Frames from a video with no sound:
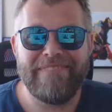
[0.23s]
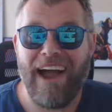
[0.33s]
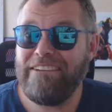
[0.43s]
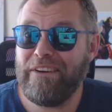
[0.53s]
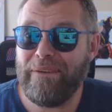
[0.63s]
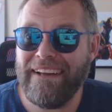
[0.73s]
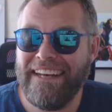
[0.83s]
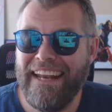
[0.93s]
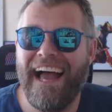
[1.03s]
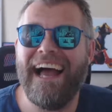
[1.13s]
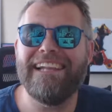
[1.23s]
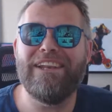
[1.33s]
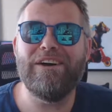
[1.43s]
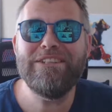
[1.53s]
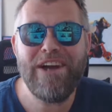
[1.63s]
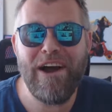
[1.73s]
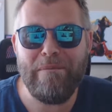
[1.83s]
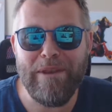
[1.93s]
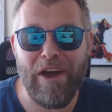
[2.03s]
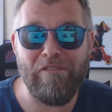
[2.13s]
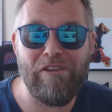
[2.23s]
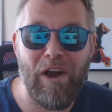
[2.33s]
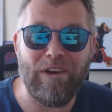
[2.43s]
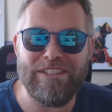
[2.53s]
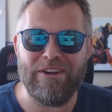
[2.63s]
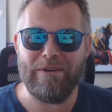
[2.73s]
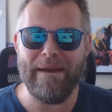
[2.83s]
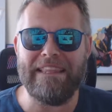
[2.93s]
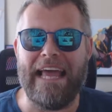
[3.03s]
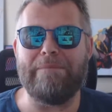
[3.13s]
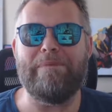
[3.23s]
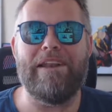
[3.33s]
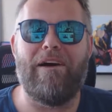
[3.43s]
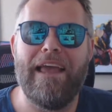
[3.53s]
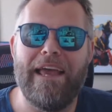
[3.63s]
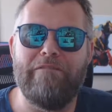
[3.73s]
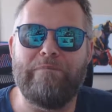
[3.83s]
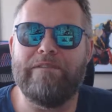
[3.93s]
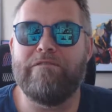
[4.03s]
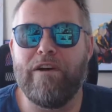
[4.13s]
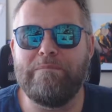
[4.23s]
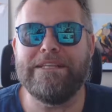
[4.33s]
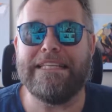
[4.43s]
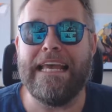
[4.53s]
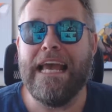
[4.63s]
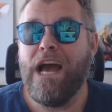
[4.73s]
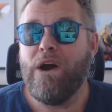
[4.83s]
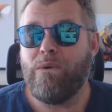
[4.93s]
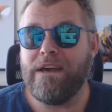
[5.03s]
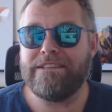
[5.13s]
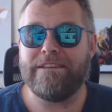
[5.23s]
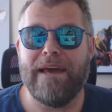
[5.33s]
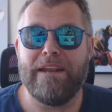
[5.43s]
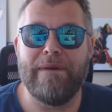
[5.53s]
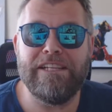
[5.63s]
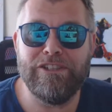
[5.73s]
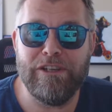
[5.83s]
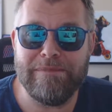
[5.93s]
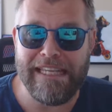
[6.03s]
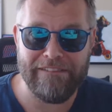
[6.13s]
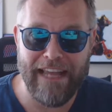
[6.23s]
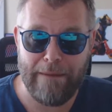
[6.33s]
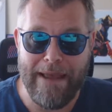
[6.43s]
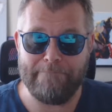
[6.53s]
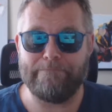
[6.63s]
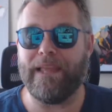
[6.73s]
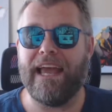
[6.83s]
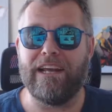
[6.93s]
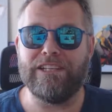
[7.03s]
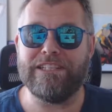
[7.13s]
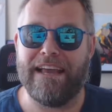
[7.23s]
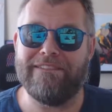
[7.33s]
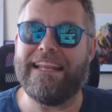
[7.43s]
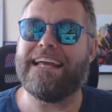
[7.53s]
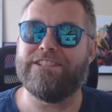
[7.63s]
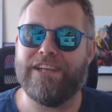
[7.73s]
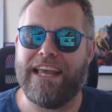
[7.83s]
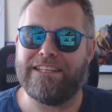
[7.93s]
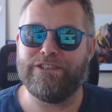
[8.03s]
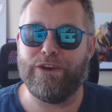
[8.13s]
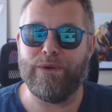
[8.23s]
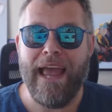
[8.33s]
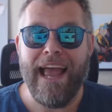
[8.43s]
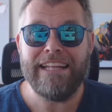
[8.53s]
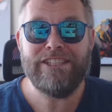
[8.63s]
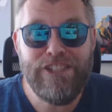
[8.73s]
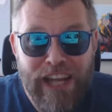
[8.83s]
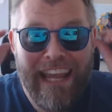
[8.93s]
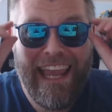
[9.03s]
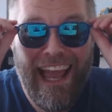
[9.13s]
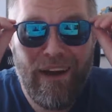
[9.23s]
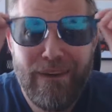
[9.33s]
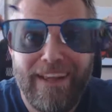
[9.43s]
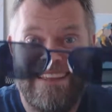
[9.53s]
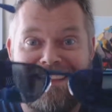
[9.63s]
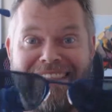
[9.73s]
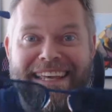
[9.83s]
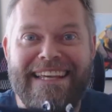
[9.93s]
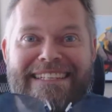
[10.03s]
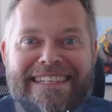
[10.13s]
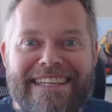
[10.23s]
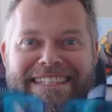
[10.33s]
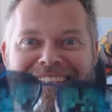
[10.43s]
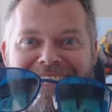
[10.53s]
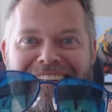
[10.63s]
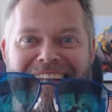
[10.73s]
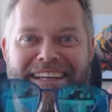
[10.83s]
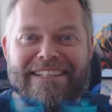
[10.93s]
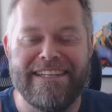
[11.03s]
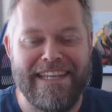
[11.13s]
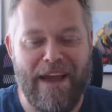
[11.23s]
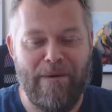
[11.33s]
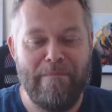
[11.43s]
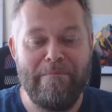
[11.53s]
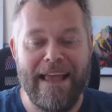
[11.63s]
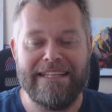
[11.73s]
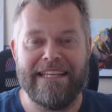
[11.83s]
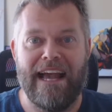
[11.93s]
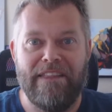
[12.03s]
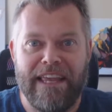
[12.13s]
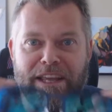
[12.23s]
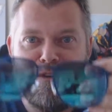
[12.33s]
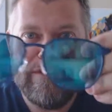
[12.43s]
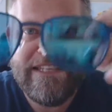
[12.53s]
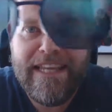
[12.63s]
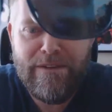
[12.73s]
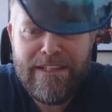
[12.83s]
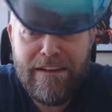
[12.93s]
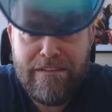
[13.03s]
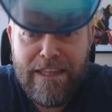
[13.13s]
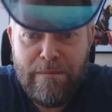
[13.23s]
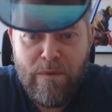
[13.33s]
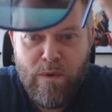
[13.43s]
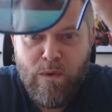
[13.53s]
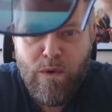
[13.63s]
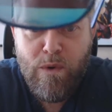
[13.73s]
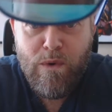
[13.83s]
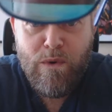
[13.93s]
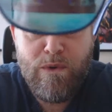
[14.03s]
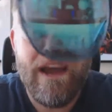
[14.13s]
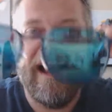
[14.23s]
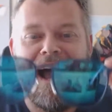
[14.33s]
Hi everyone, long time no vlog. Sorry about that, but I have been very busy with some animation jobs that have come in and I just haven't had a chance to. Check out these sunglasses. How amazing are they? Can you see yourself in them? Ooh.